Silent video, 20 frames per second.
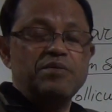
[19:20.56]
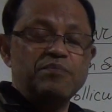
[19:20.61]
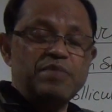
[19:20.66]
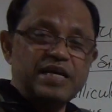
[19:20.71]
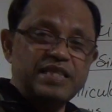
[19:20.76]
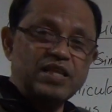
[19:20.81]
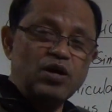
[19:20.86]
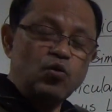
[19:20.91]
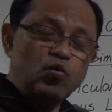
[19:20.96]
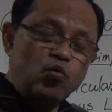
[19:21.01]

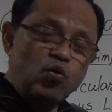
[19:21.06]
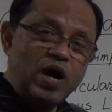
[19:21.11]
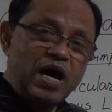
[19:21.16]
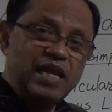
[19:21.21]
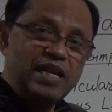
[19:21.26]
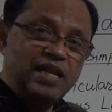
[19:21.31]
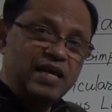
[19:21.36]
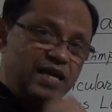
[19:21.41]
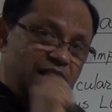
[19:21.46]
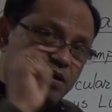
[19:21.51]
by the
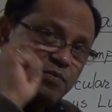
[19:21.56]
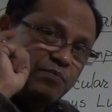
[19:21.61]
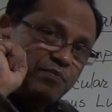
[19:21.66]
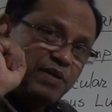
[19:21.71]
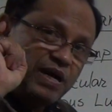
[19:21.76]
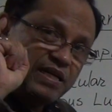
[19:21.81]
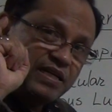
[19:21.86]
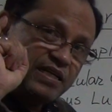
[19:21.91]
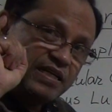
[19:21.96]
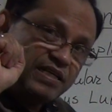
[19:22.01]
wall,
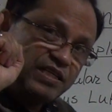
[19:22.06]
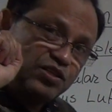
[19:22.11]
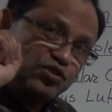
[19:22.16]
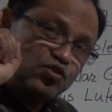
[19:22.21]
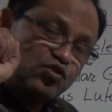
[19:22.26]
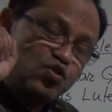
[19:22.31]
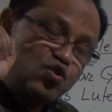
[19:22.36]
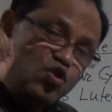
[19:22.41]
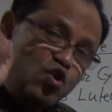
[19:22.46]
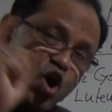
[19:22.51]
but it
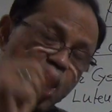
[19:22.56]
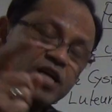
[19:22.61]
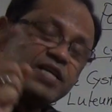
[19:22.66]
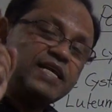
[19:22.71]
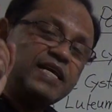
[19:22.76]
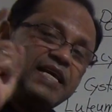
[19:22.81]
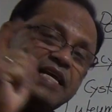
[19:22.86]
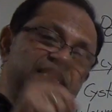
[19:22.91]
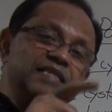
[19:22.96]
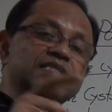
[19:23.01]
is
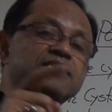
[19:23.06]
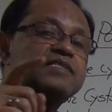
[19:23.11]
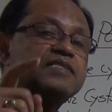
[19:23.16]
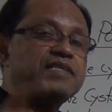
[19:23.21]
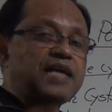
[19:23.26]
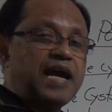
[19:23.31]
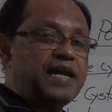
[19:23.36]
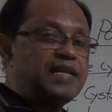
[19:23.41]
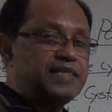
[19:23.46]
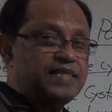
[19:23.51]
not
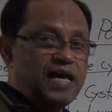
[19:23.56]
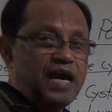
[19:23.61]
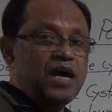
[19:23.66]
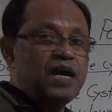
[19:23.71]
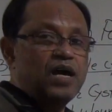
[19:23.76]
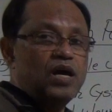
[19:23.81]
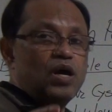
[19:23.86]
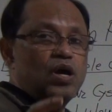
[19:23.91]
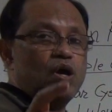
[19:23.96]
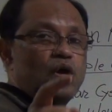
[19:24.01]
inside the
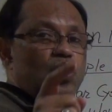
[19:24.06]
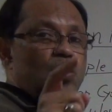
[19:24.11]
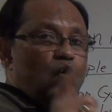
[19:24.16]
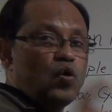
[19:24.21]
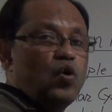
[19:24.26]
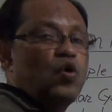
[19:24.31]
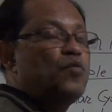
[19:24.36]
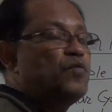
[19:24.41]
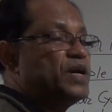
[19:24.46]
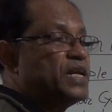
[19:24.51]

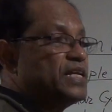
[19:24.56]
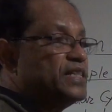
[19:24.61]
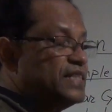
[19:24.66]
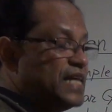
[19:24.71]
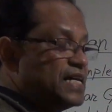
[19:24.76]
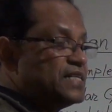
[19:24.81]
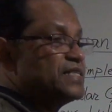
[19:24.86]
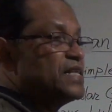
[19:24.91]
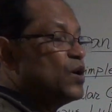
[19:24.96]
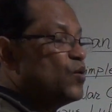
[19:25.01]
ovary.
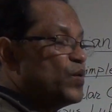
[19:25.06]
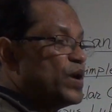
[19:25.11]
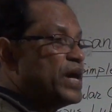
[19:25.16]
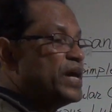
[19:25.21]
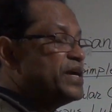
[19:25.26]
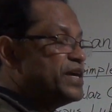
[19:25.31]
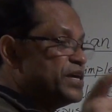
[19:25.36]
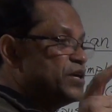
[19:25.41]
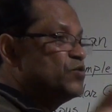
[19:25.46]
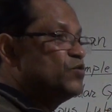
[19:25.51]
That's the
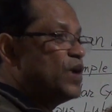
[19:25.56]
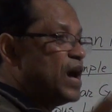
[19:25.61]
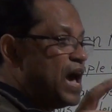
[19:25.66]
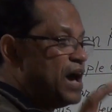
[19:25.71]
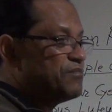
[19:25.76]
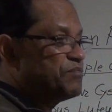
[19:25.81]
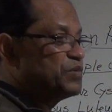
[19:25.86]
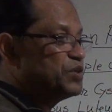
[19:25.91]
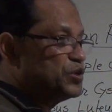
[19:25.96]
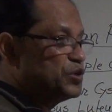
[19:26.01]
way you
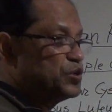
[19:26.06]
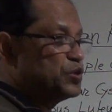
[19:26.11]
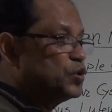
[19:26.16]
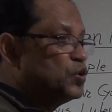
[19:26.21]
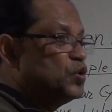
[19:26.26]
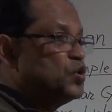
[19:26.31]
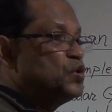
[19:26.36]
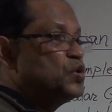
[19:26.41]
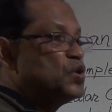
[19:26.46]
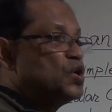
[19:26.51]
have
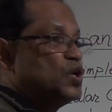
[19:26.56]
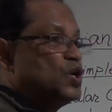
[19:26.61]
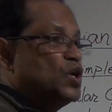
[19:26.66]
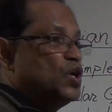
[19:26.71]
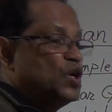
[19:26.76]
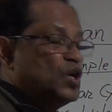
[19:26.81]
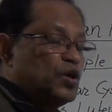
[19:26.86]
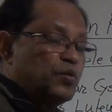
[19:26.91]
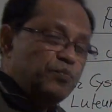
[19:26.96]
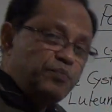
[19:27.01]
to
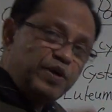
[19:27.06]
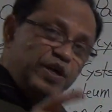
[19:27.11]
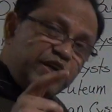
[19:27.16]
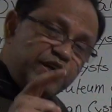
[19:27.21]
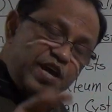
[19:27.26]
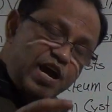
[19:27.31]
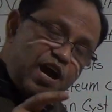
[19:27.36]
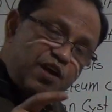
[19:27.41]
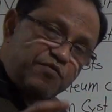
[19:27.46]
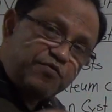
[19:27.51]
be
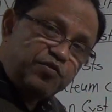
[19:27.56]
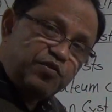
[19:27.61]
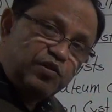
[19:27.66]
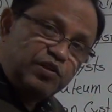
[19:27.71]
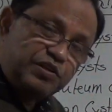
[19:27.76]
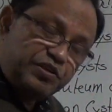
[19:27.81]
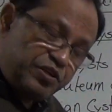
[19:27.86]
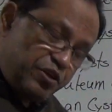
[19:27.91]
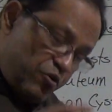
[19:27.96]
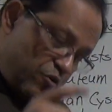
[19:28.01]

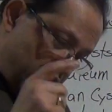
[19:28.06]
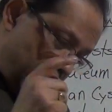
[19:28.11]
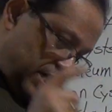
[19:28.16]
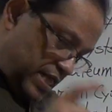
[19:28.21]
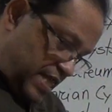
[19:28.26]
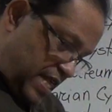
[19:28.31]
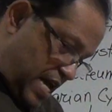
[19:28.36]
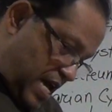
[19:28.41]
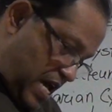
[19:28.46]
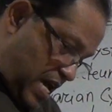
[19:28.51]
careful.
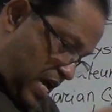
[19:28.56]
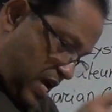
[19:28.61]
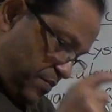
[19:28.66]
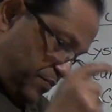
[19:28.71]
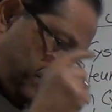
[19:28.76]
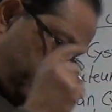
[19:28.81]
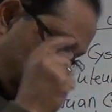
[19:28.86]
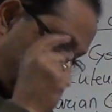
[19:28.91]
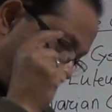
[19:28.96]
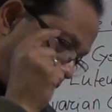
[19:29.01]
During the
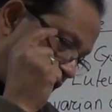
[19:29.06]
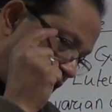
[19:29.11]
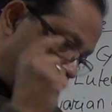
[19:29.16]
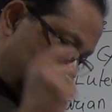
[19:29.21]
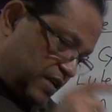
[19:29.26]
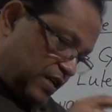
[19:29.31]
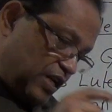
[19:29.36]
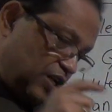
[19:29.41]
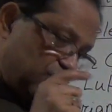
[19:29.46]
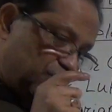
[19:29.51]

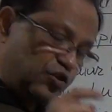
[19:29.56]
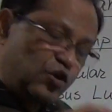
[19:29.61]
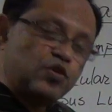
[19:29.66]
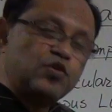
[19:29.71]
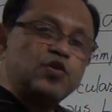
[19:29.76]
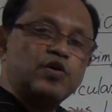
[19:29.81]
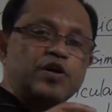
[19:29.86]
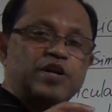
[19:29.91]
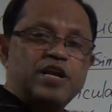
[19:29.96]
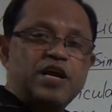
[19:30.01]

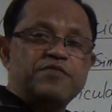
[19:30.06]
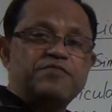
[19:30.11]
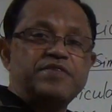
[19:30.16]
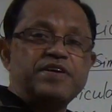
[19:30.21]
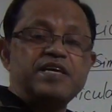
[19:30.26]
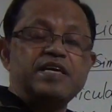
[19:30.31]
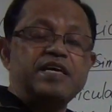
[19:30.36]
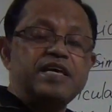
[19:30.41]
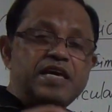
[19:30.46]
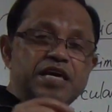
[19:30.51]

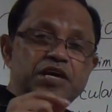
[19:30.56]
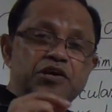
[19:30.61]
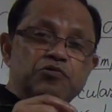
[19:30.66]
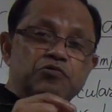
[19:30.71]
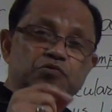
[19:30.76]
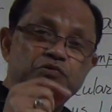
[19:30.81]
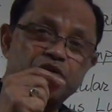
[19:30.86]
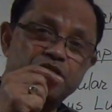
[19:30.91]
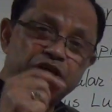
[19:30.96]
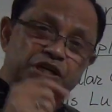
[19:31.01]
ultrasonography,
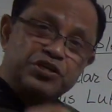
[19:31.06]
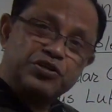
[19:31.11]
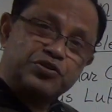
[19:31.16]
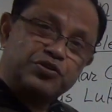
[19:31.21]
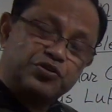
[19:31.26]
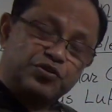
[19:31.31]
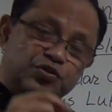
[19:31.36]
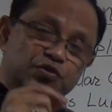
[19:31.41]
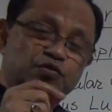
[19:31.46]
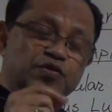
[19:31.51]
you need
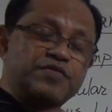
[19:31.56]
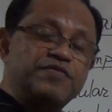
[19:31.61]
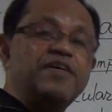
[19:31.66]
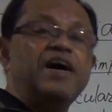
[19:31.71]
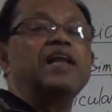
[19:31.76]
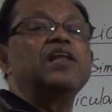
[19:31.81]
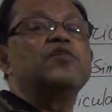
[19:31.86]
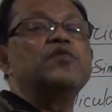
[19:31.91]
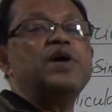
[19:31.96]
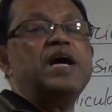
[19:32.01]
to
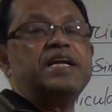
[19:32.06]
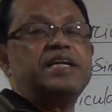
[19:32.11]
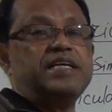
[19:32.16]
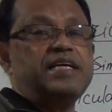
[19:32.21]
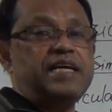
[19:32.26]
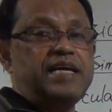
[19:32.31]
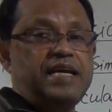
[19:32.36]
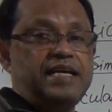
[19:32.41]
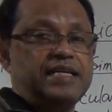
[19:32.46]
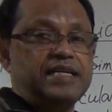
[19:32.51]
evaluate
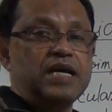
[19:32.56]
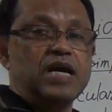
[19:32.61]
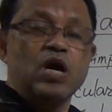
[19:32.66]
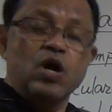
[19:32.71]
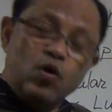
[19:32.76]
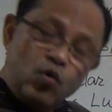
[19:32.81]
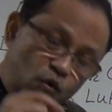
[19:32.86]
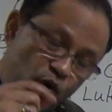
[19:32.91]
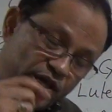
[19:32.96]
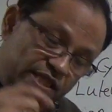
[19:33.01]
it,
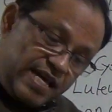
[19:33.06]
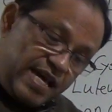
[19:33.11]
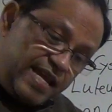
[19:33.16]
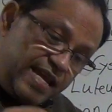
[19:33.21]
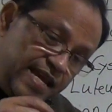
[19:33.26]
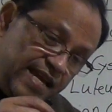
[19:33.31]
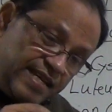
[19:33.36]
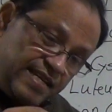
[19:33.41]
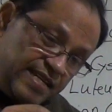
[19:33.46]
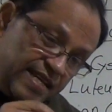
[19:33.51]
whether
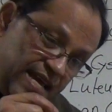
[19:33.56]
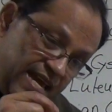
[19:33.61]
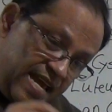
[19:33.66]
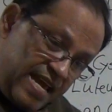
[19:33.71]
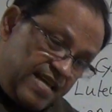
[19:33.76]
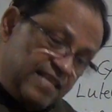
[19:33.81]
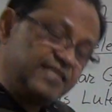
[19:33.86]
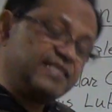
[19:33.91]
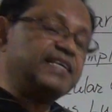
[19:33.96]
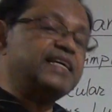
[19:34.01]
it
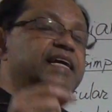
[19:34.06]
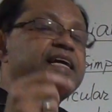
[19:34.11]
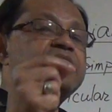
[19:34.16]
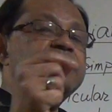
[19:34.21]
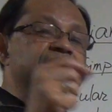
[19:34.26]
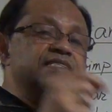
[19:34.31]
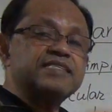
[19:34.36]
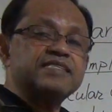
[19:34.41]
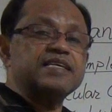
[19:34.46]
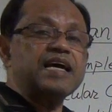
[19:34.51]
is
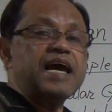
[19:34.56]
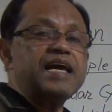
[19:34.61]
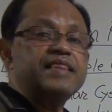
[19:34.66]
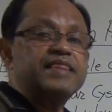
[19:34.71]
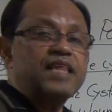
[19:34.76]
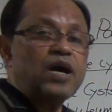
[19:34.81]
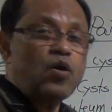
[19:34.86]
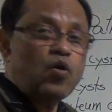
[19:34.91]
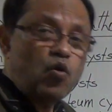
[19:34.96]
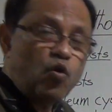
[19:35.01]
inside
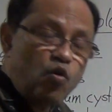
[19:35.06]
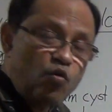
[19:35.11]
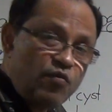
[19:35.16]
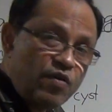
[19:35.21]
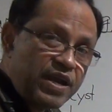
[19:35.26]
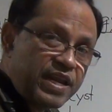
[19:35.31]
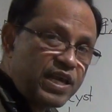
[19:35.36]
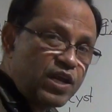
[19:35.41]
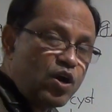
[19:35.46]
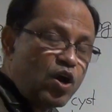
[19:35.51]
the
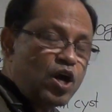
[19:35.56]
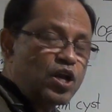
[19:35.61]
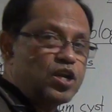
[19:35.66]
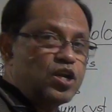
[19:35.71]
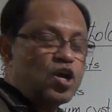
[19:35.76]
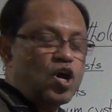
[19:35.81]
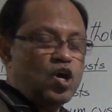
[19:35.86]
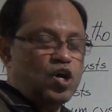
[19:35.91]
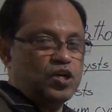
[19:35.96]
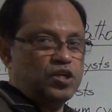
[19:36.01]
ovary or
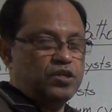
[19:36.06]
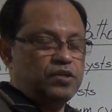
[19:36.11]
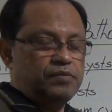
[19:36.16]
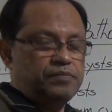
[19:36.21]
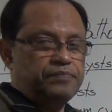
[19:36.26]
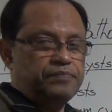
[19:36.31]
not.